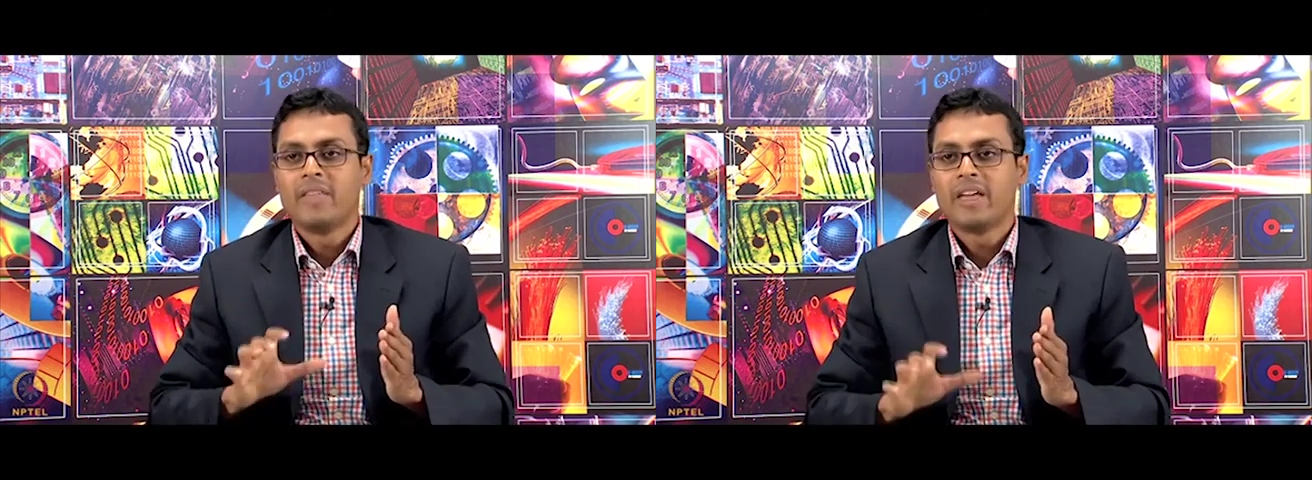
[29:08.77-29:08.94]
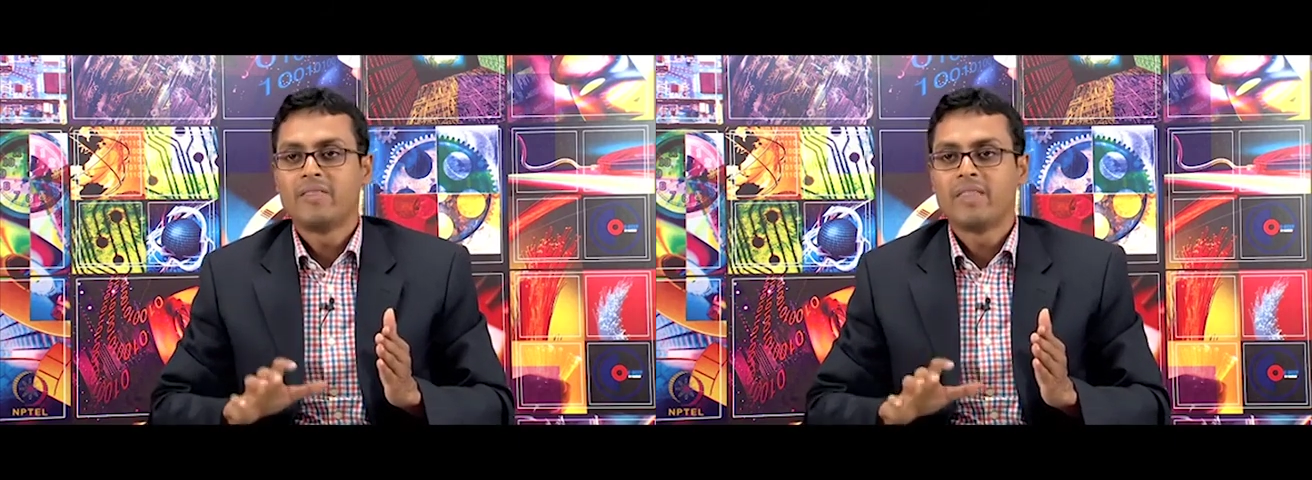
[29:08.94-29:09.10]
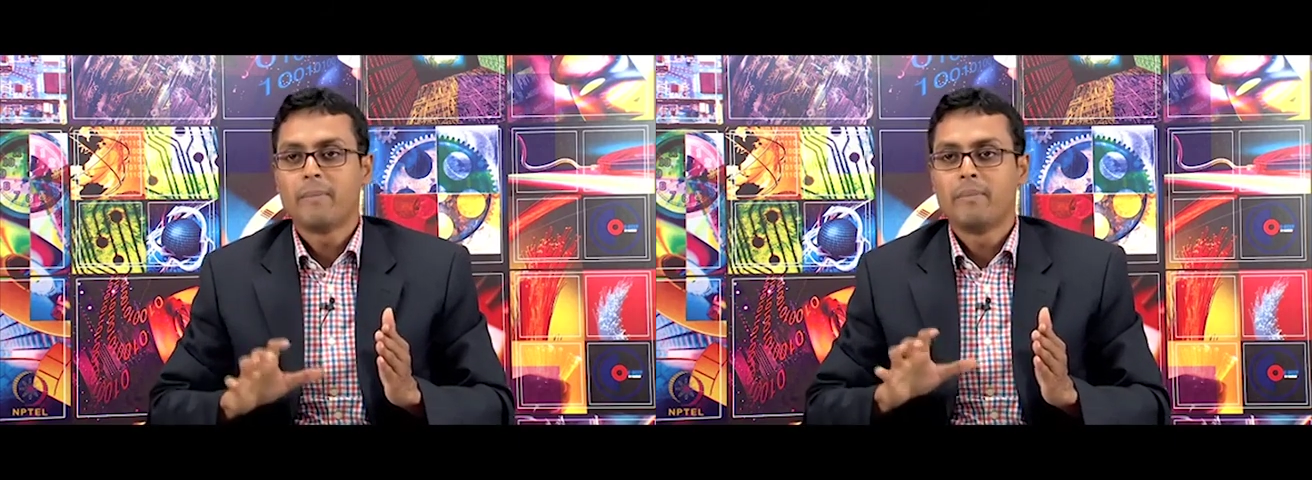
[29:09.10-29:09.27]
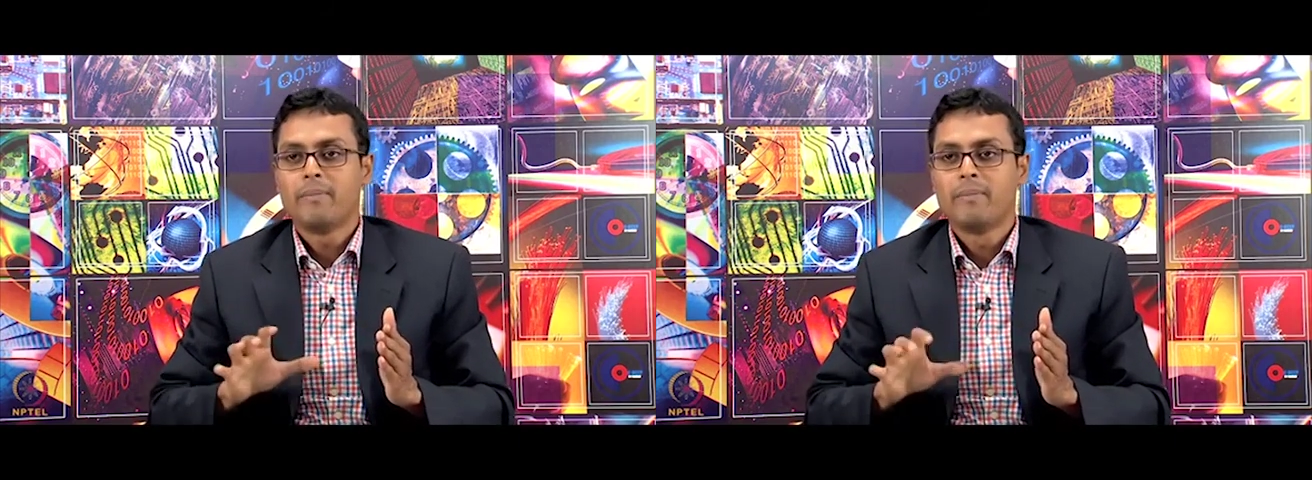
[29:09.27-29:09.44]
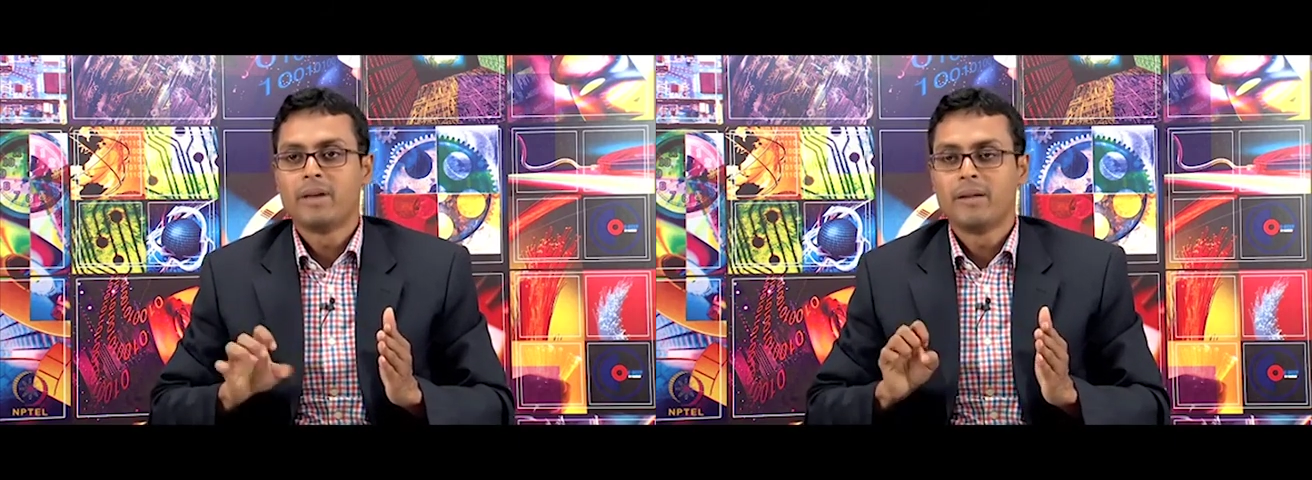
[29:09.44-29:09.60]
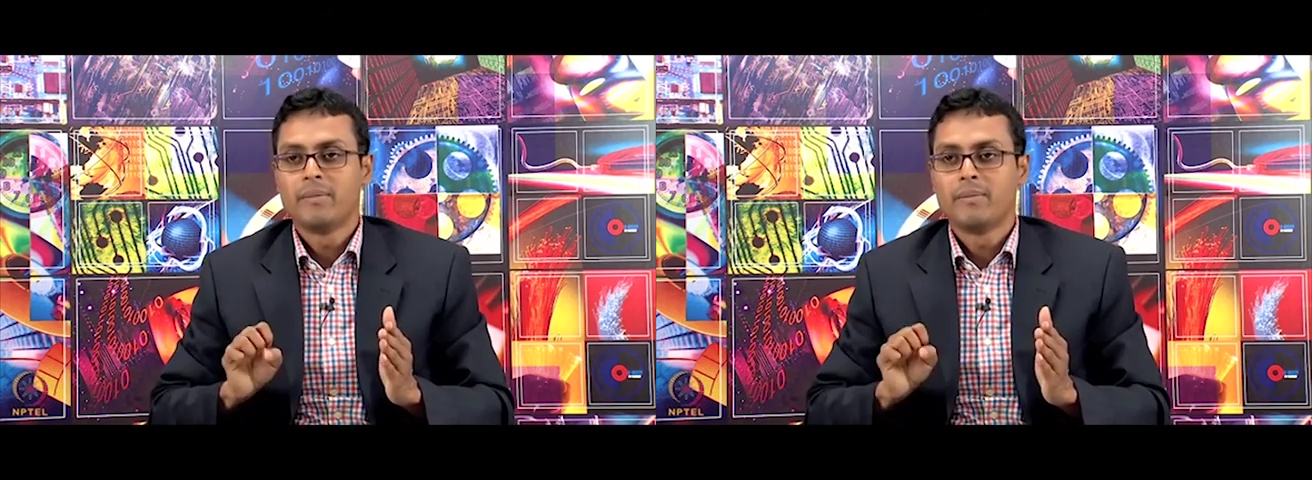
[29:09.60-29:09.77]
then the
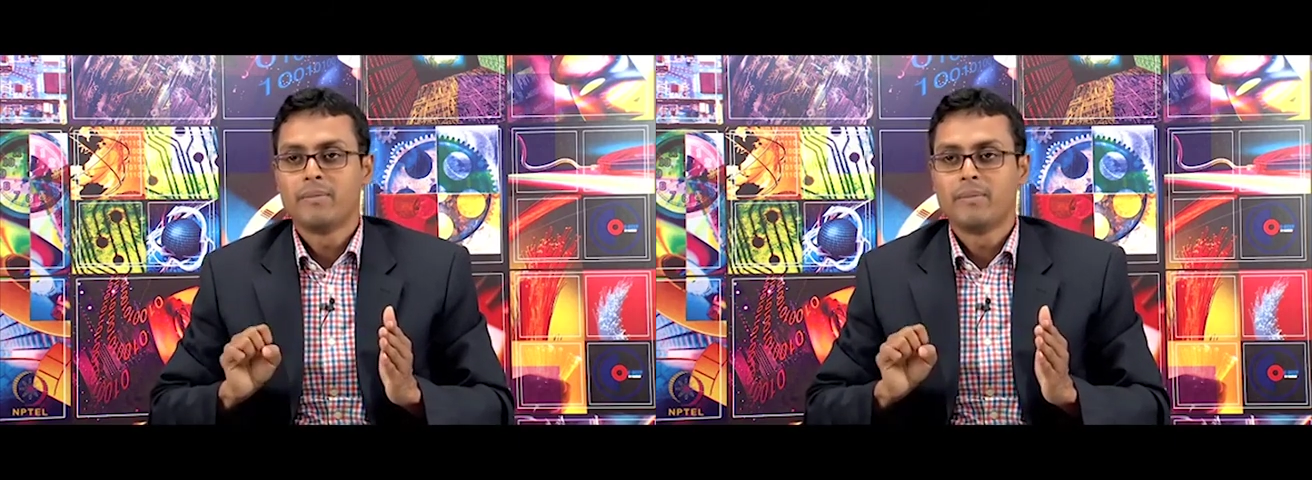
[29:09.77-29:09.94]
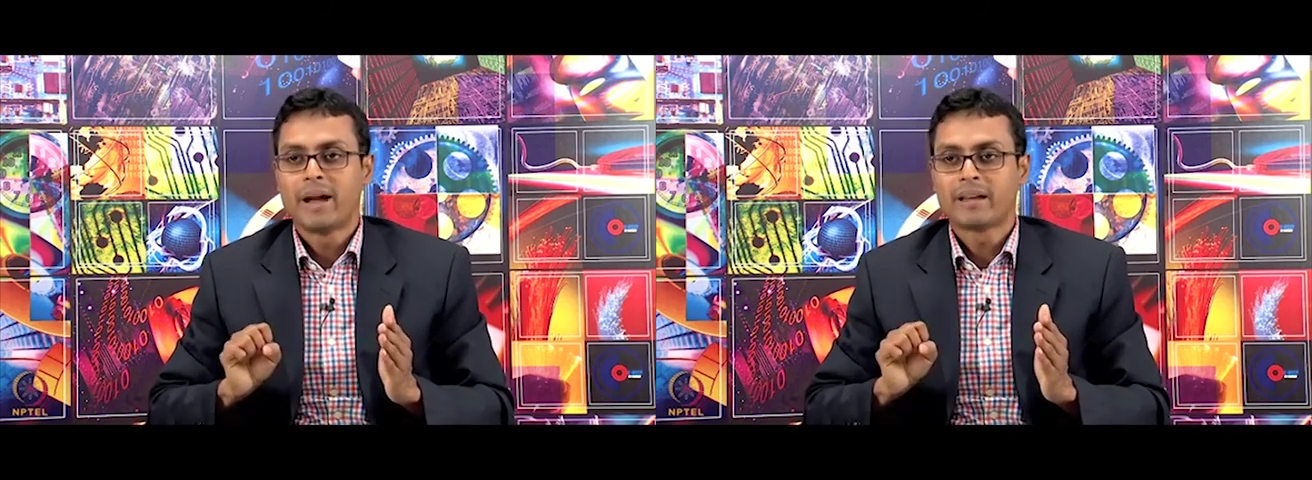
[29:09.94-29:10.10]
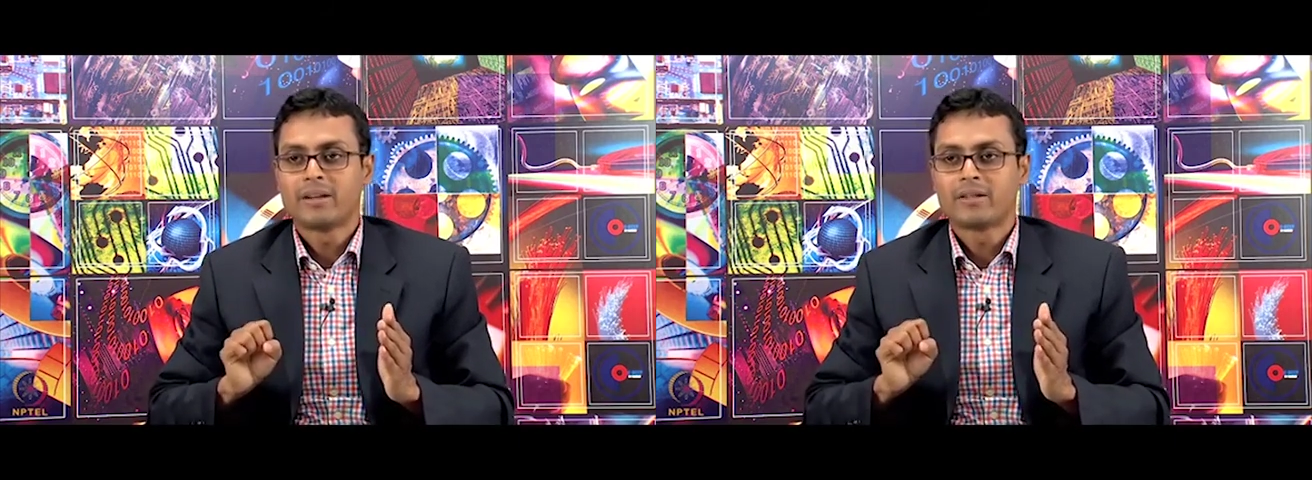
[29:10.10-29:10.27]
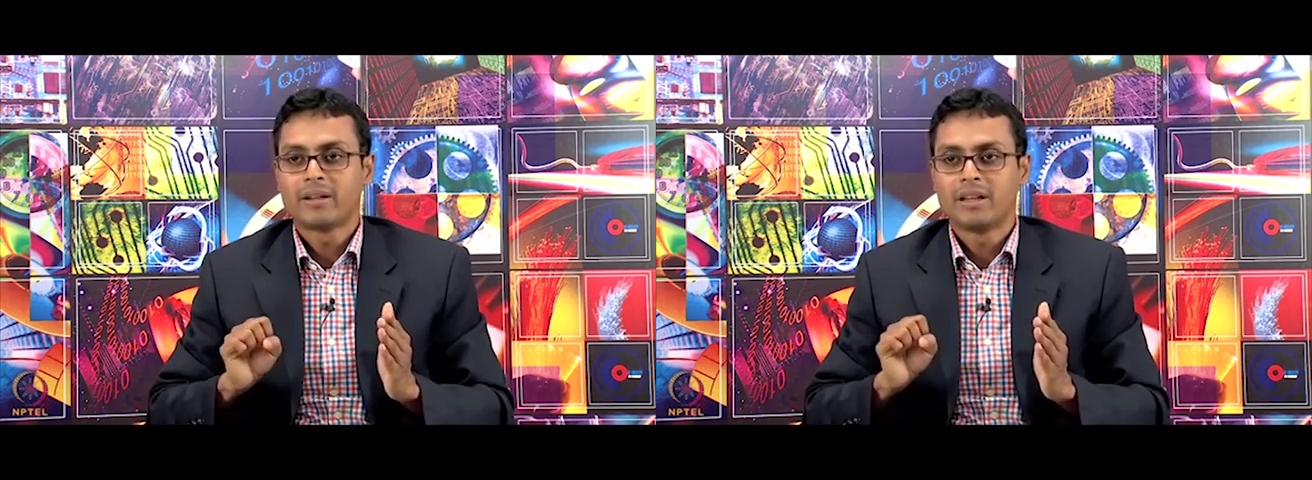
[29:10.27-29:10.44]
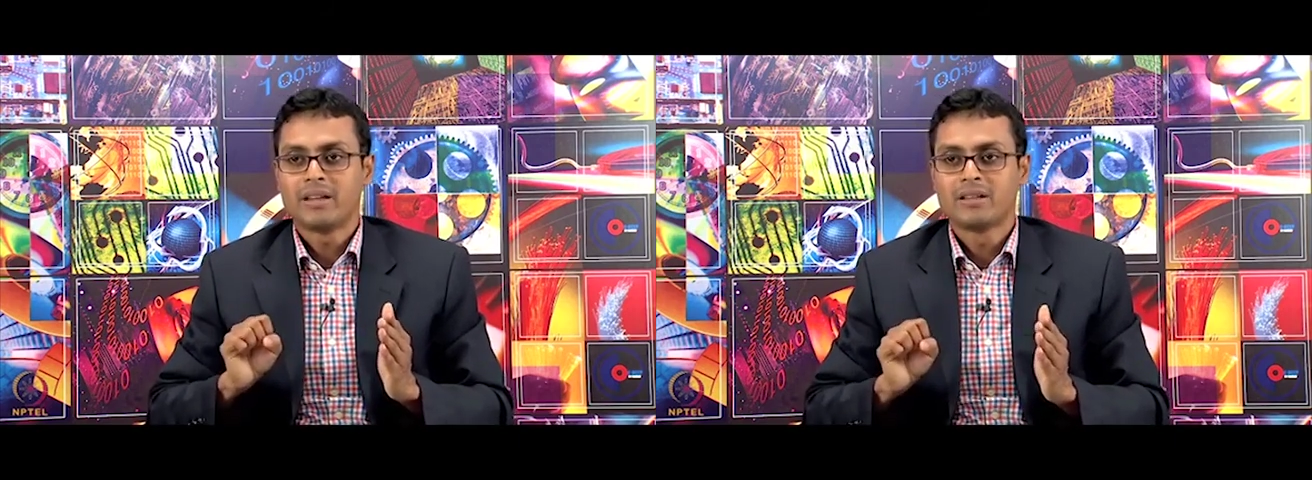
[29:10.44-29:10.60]
migratory